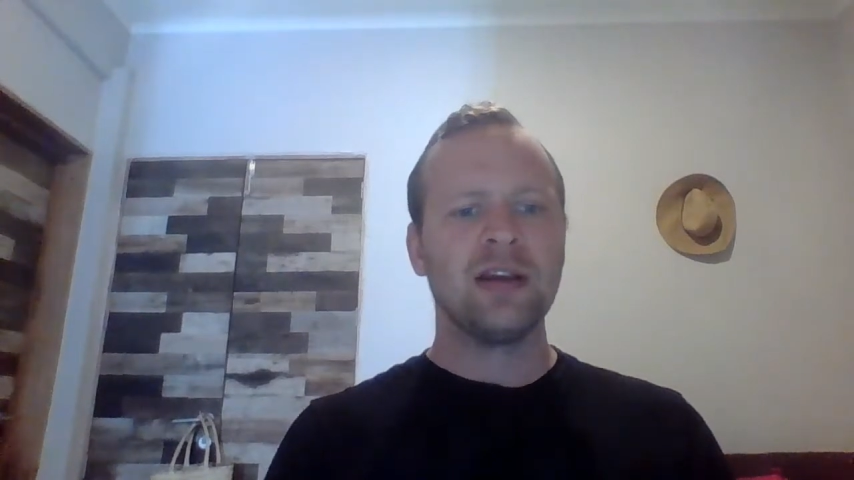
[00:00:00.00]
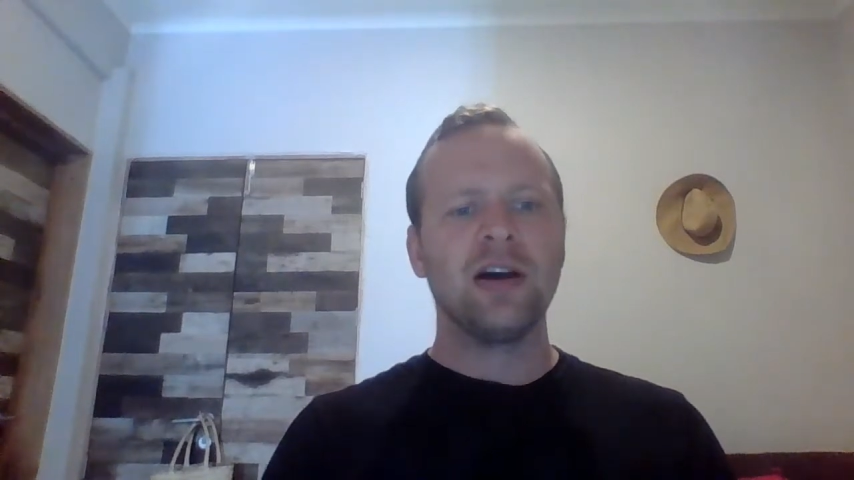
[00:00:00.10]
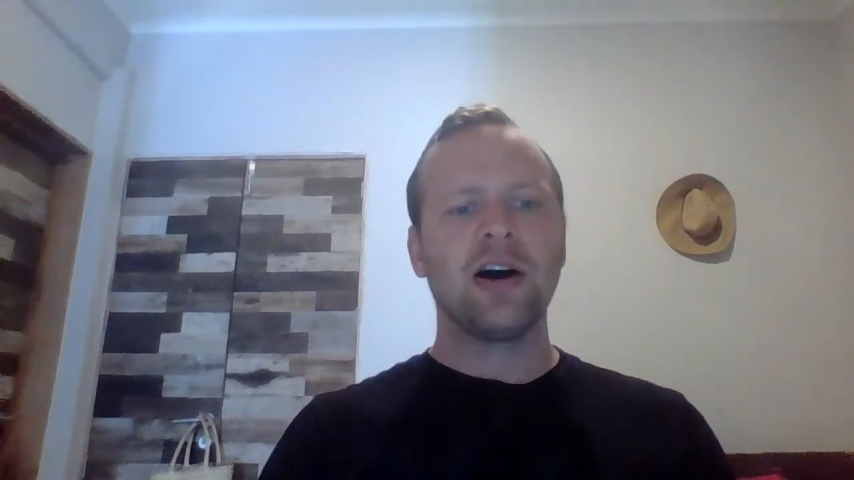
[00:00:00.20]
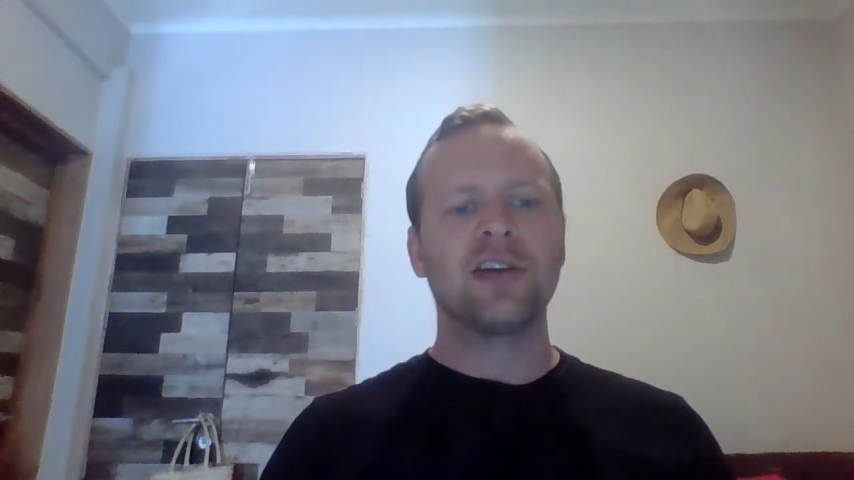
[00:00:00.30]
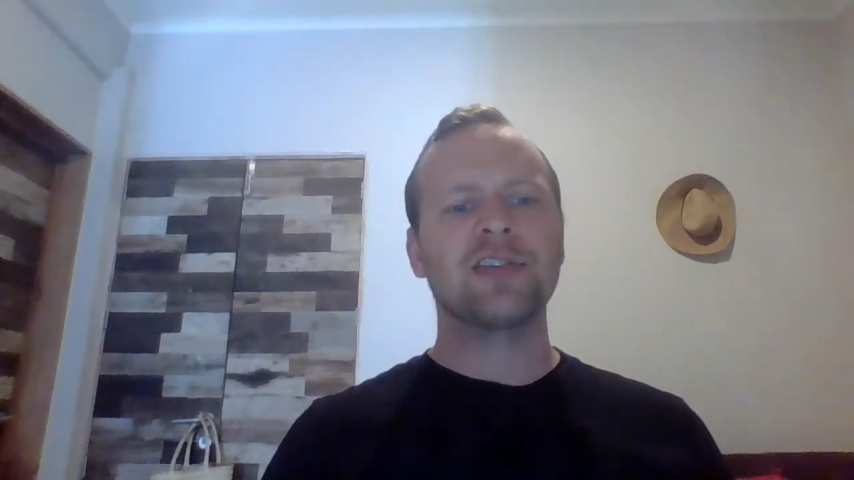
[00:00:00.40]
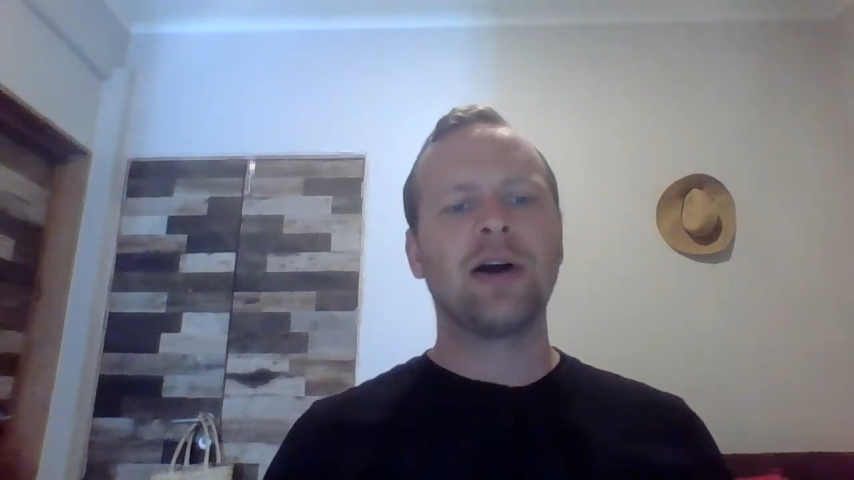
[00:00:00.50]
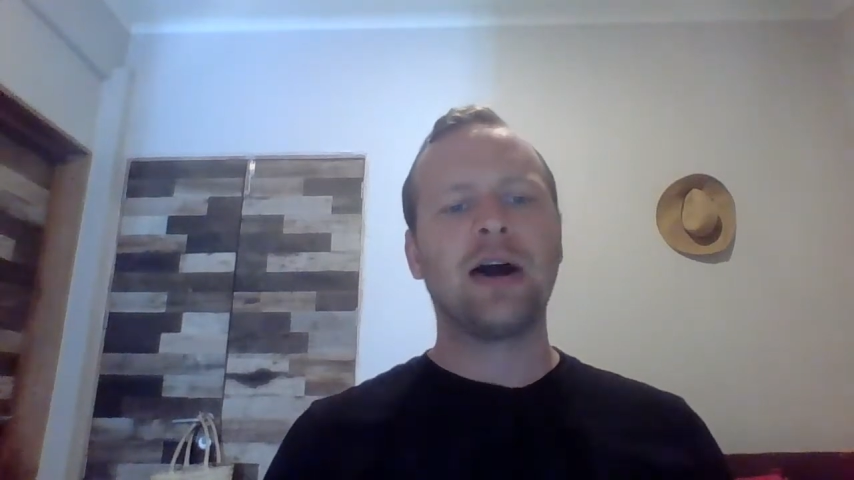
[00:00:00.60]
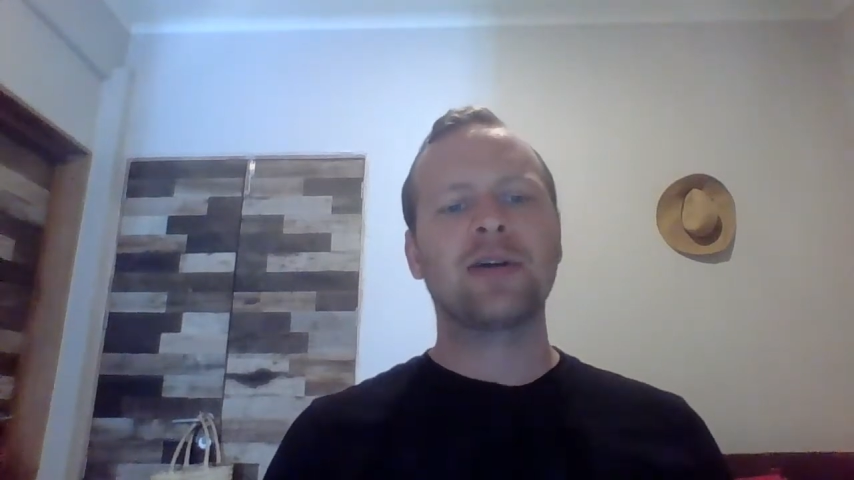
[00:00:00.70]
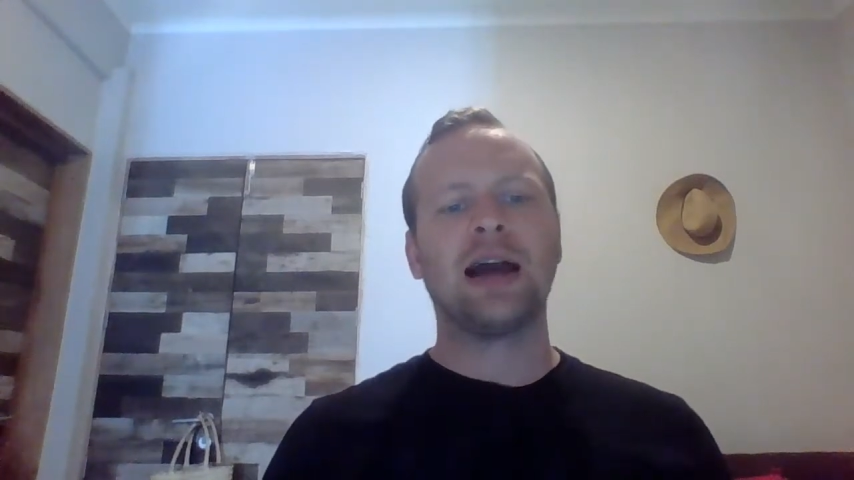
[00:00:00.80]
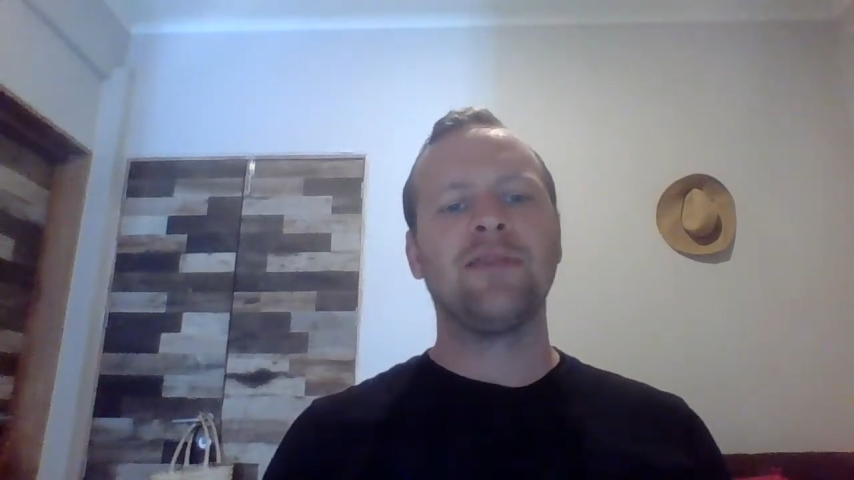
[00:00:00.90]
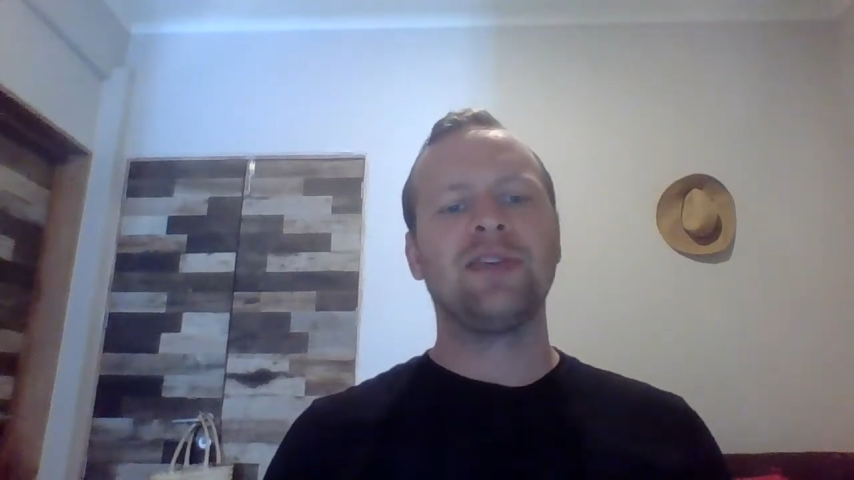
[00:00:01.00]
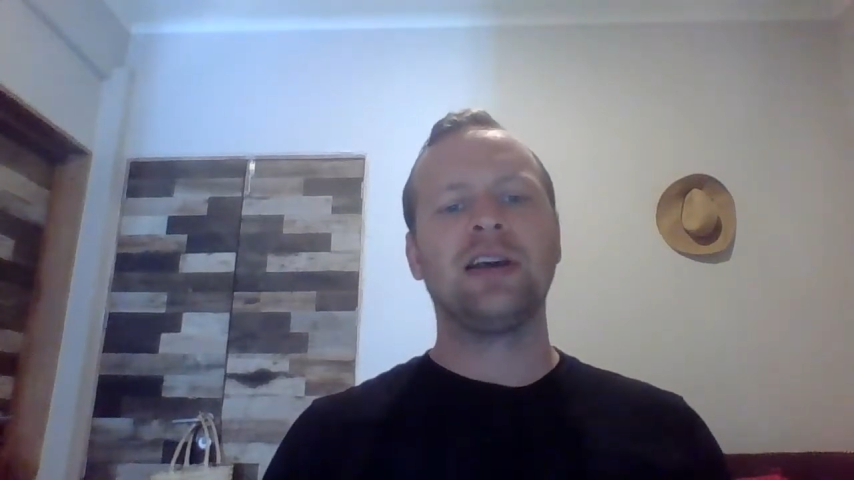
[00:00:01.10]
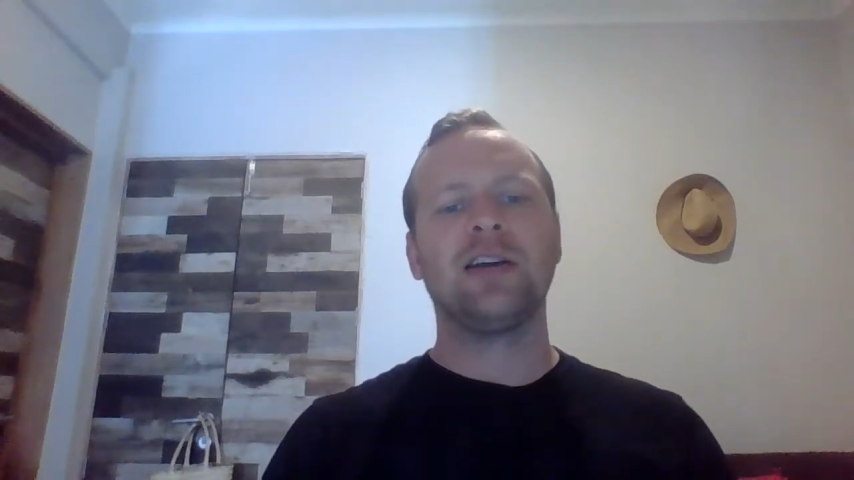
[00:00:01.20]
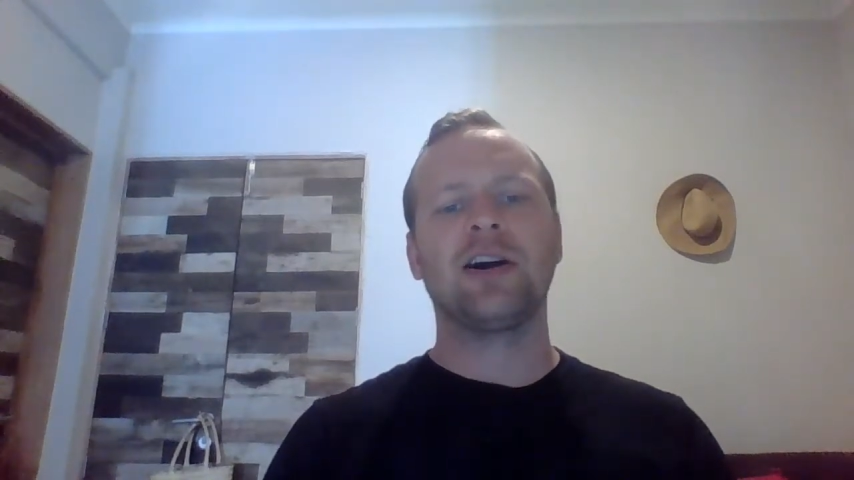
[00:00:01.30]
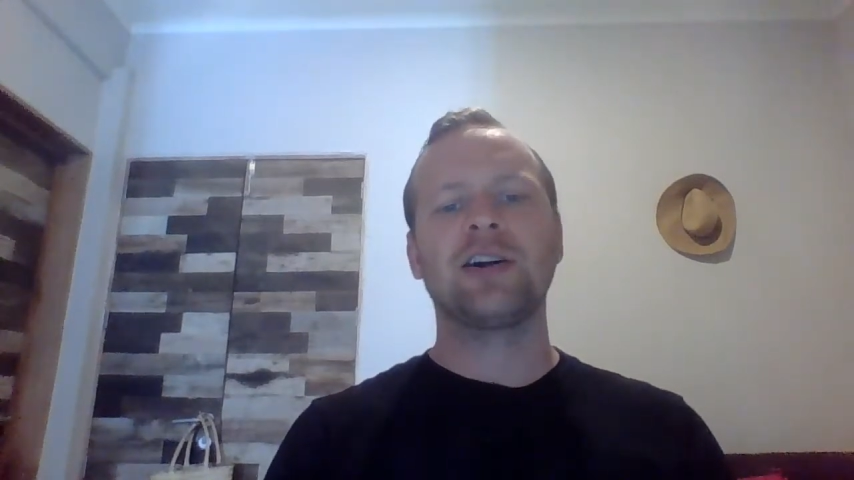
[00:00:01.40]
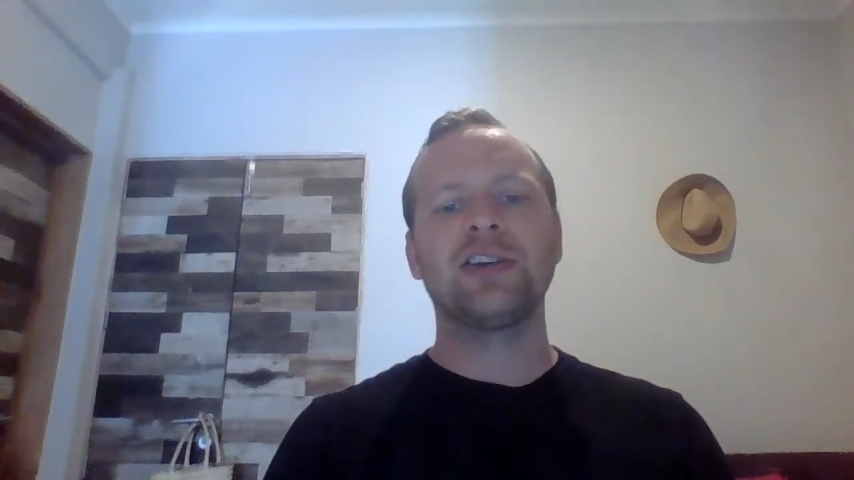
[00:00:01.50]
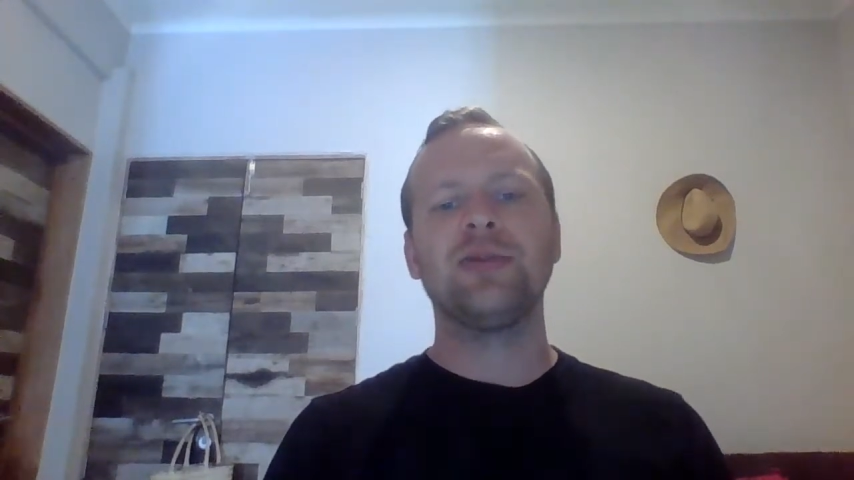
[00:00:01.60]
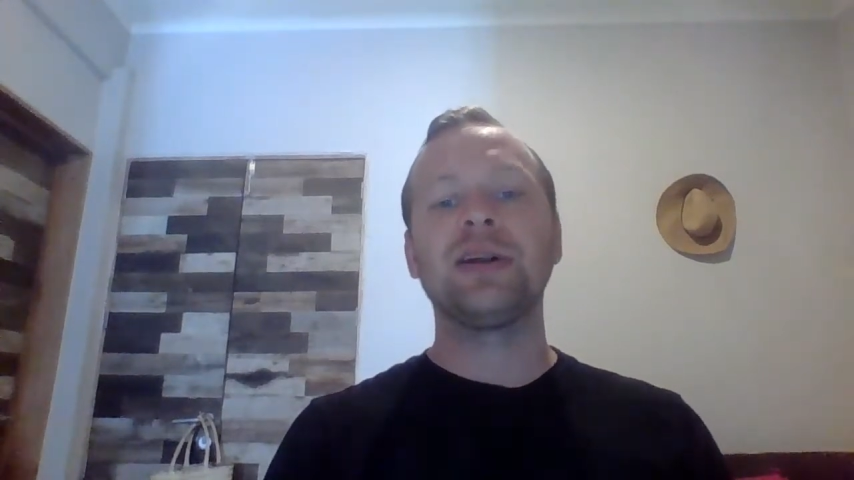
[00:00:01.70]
Also, how confident are you